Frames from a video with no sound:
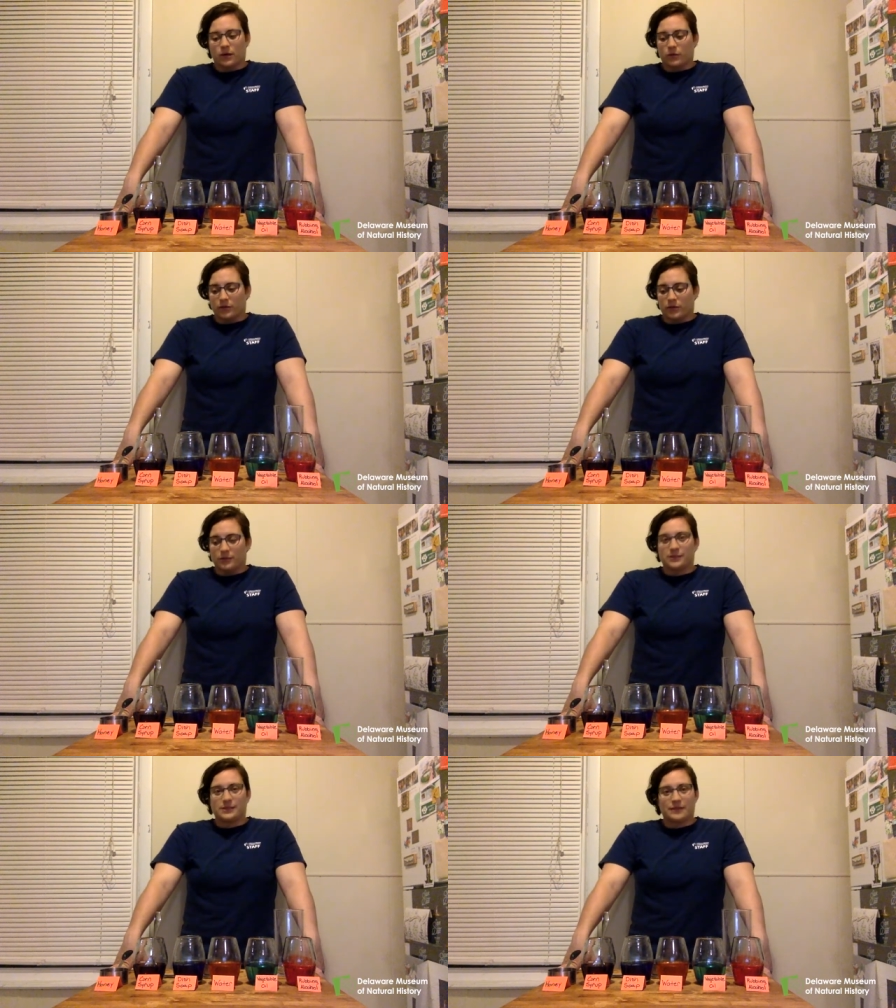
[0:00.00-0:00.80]
or
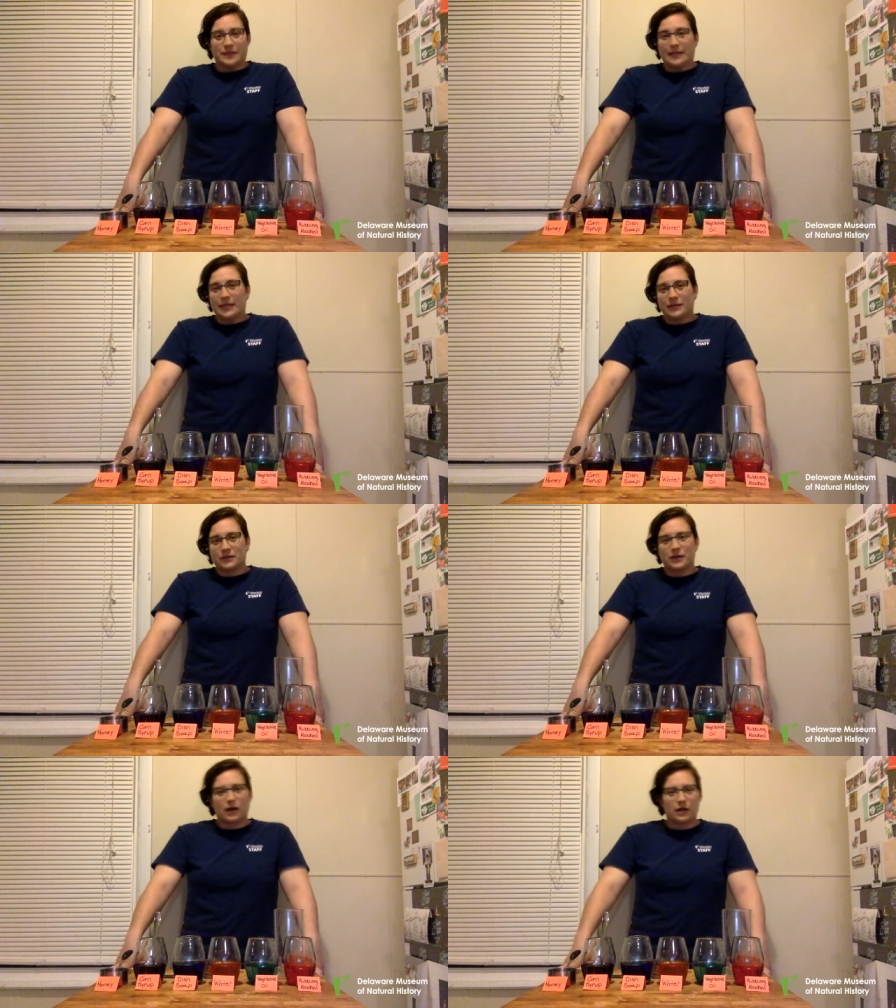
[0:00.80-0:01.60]
the
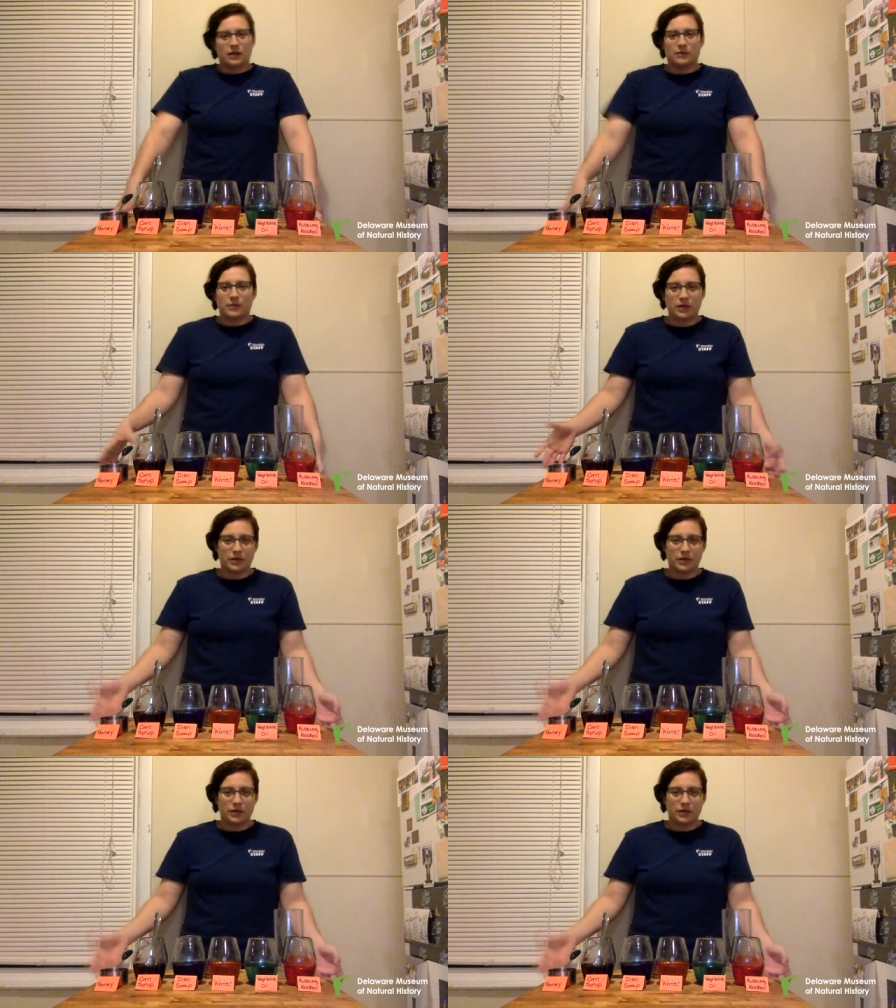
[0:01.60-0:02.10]
7-layer columm,